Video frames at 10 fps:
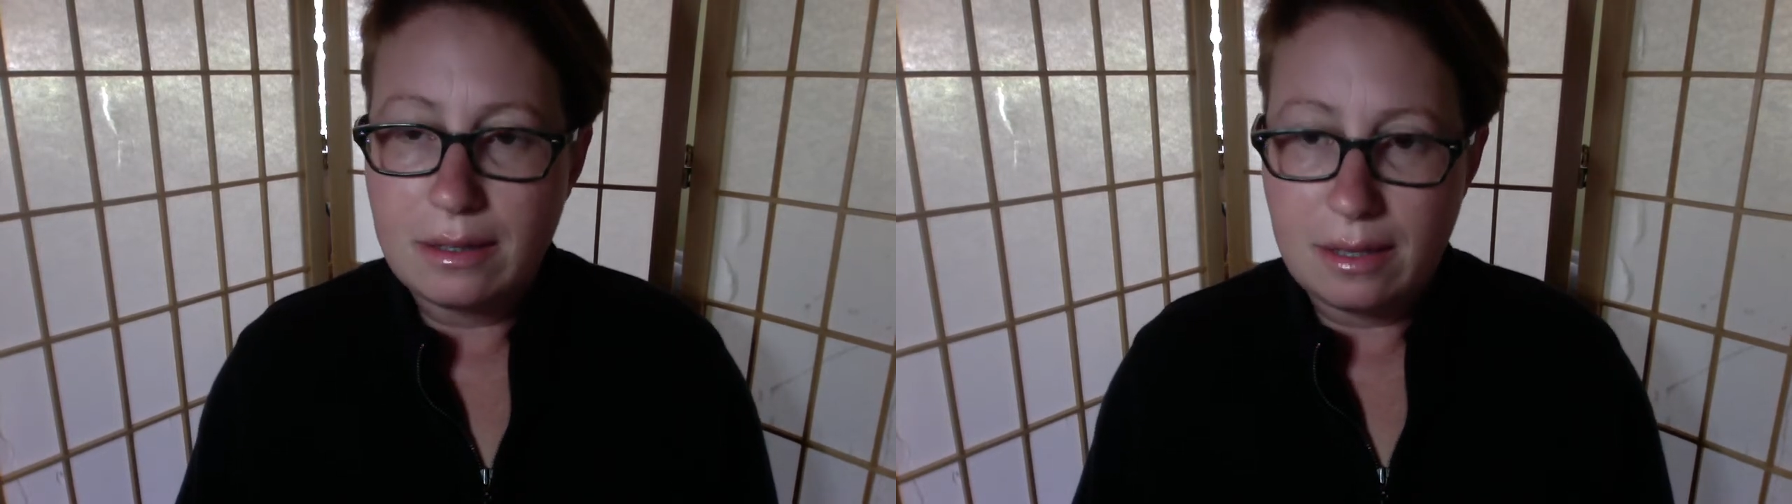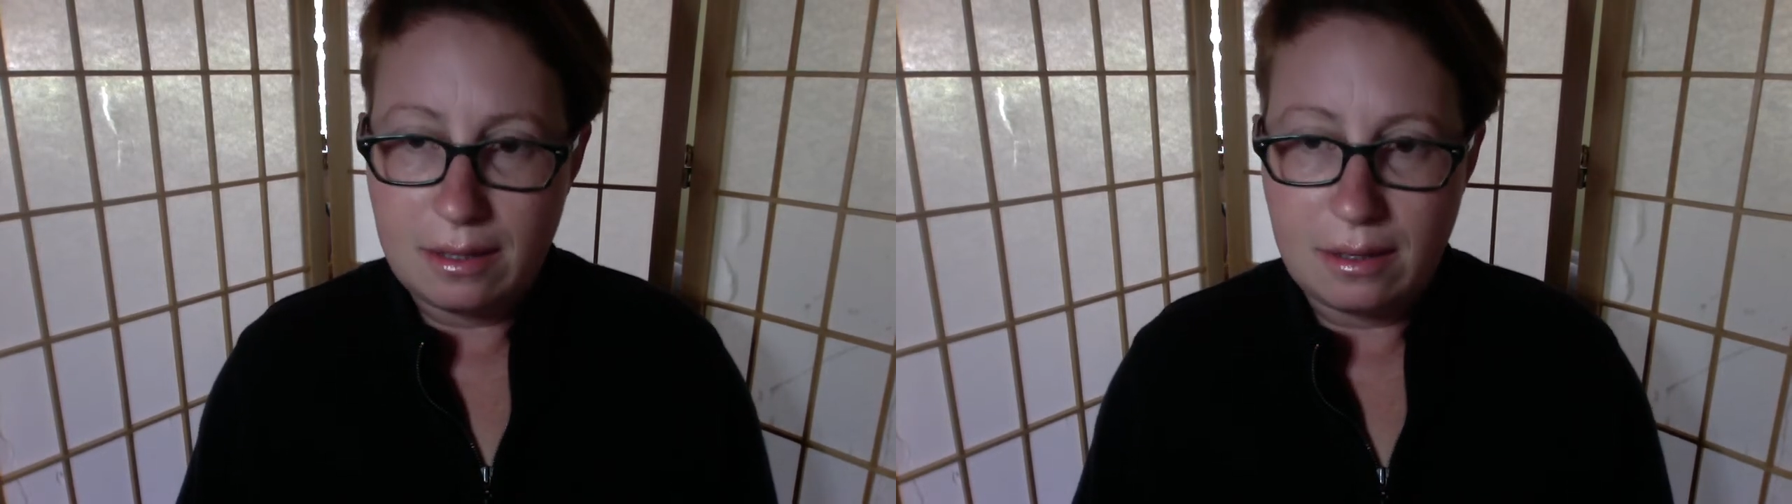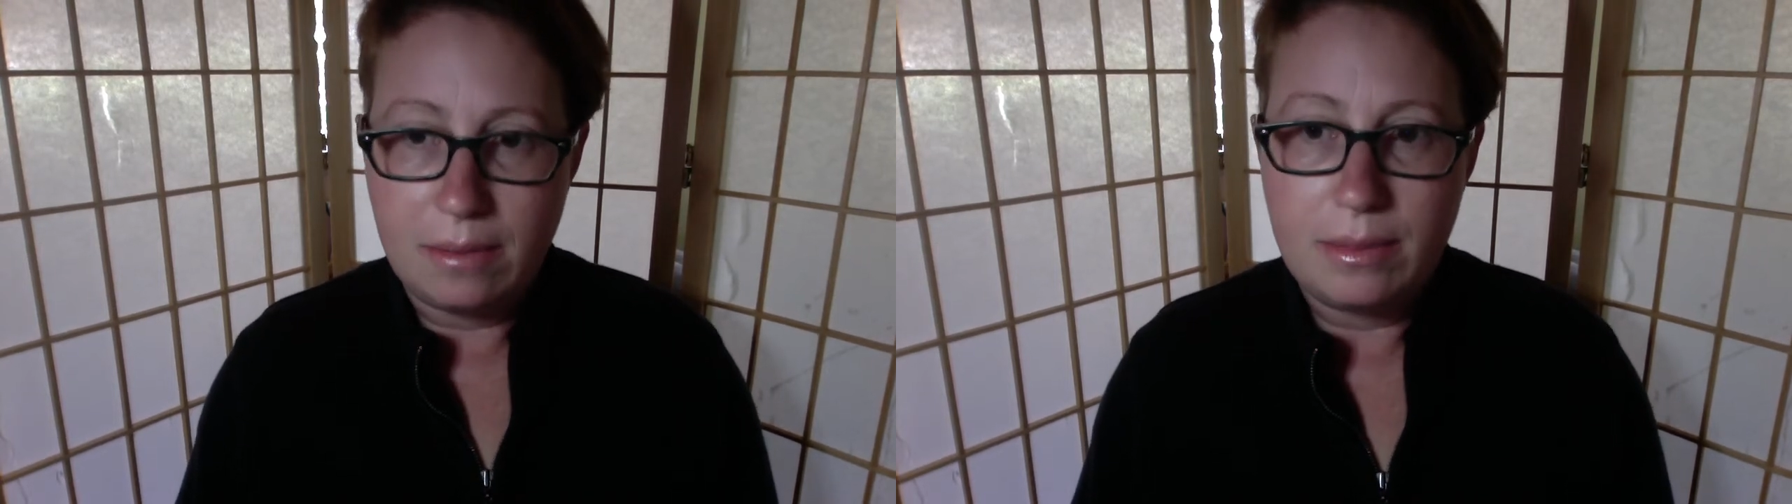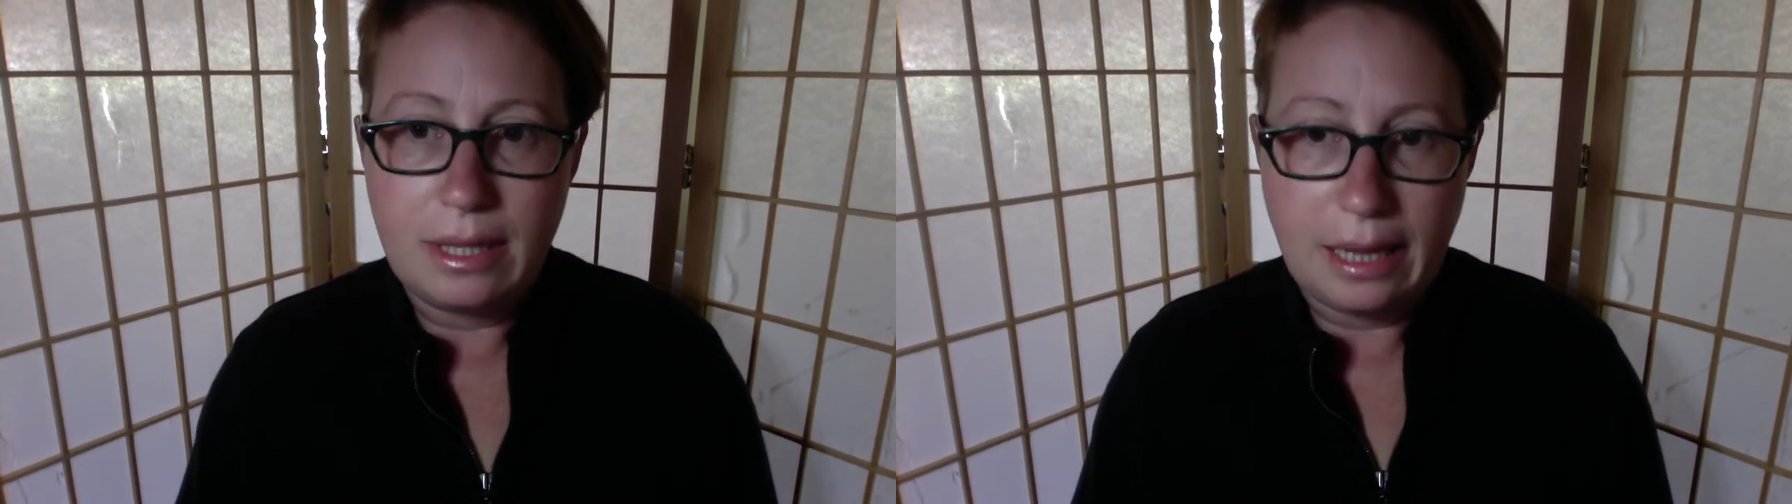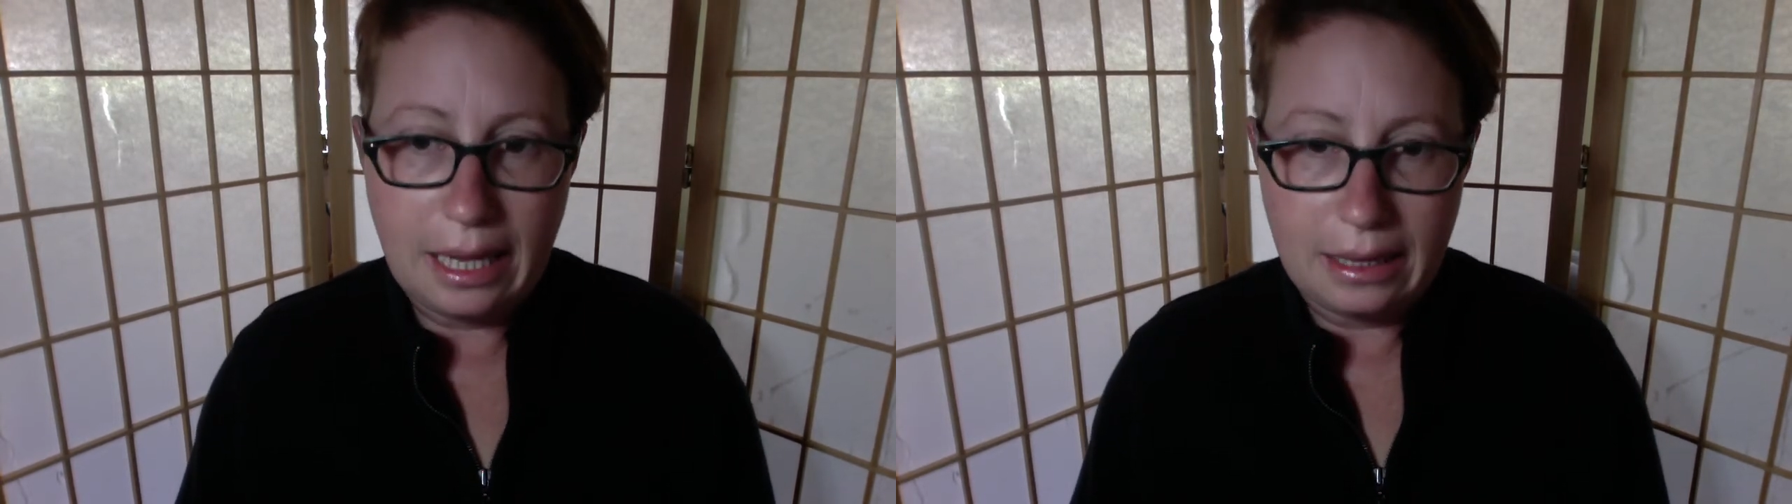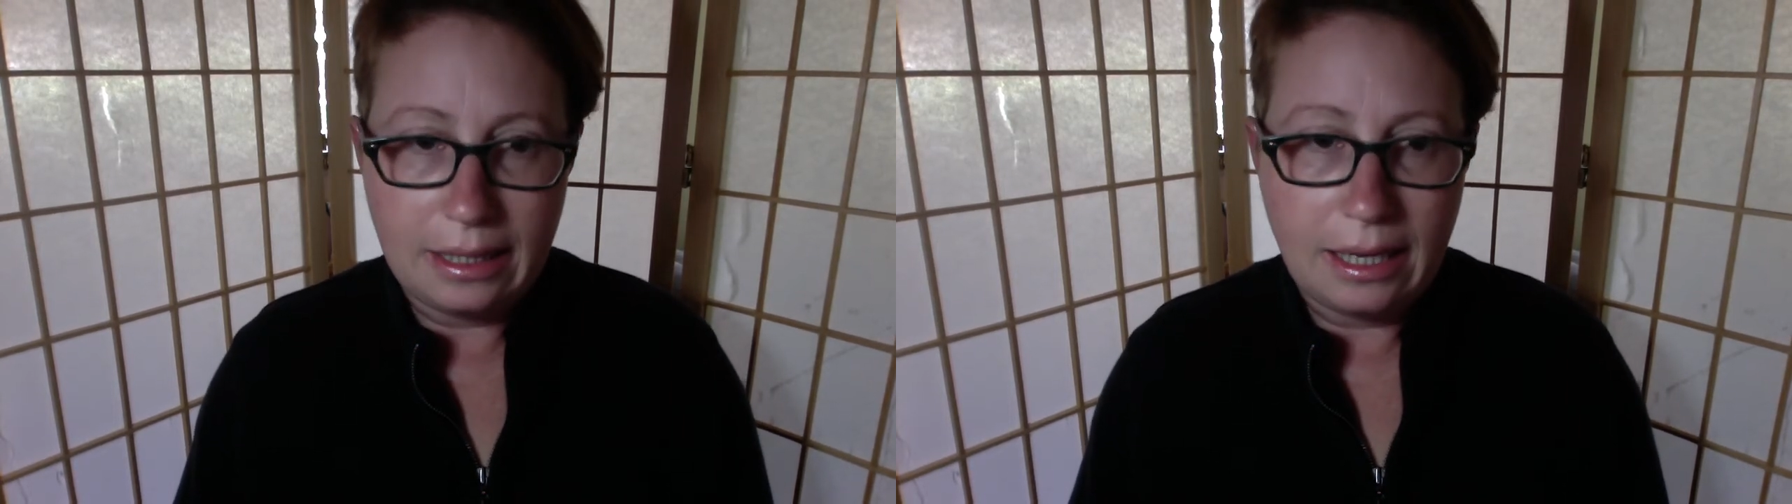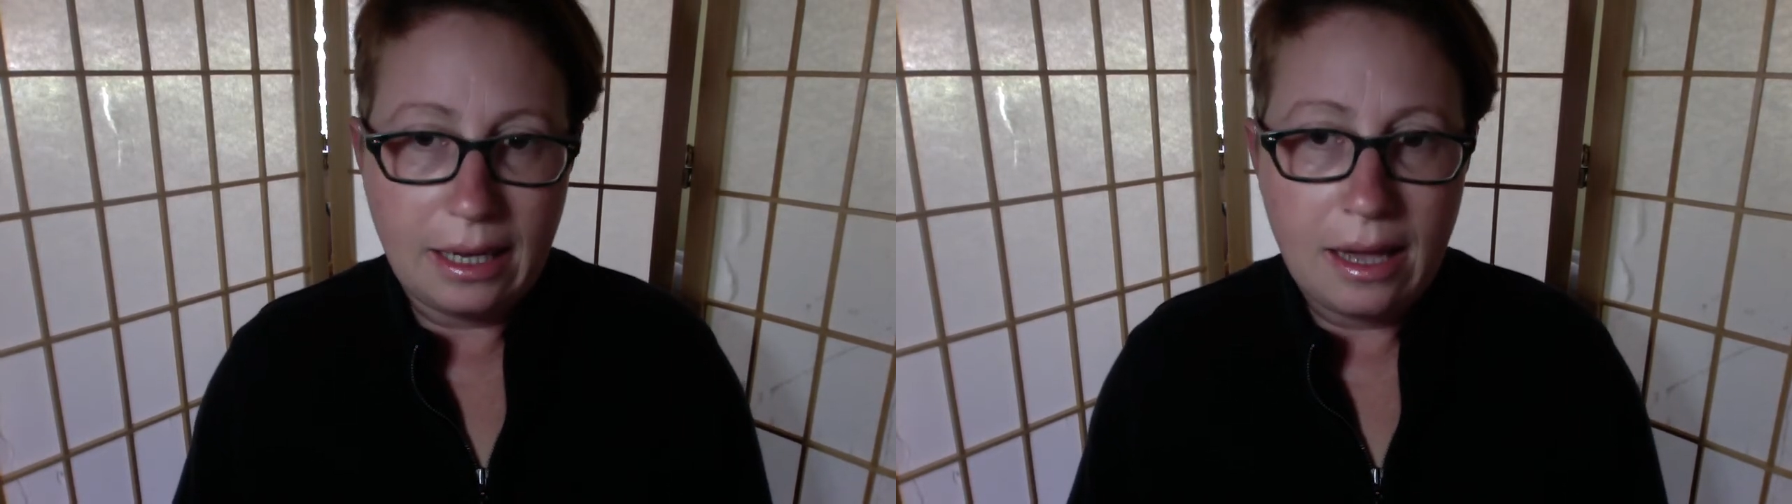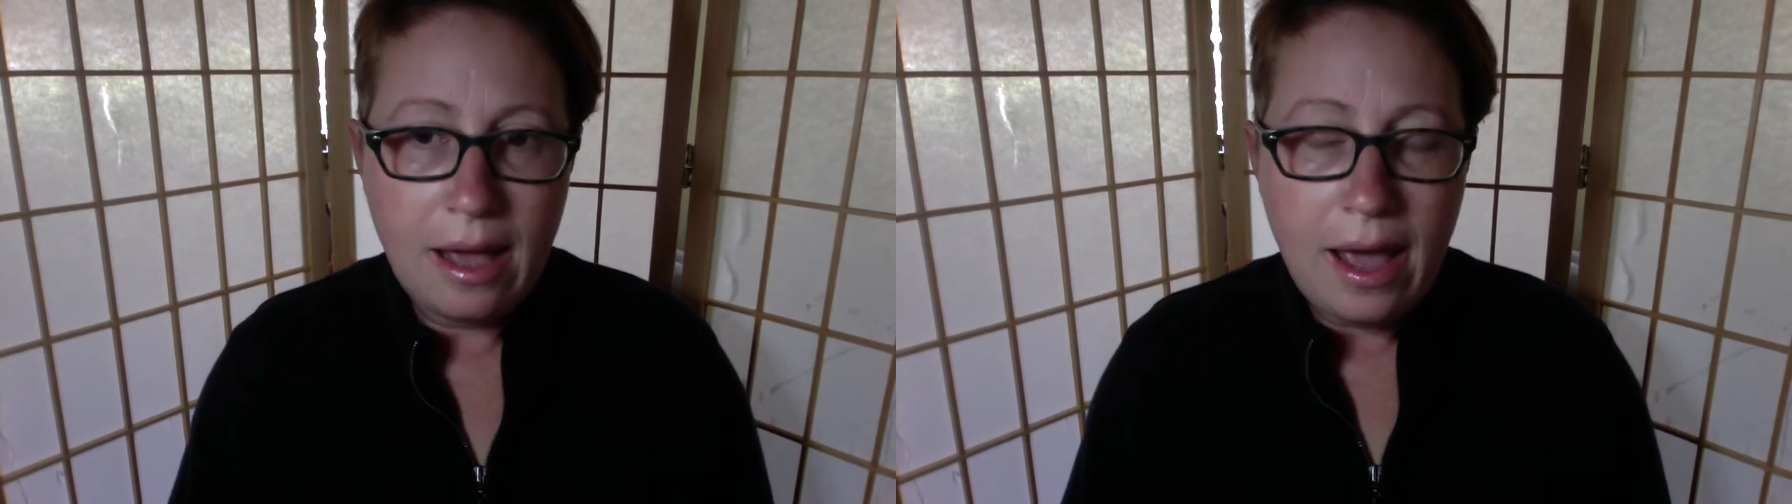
systems lately.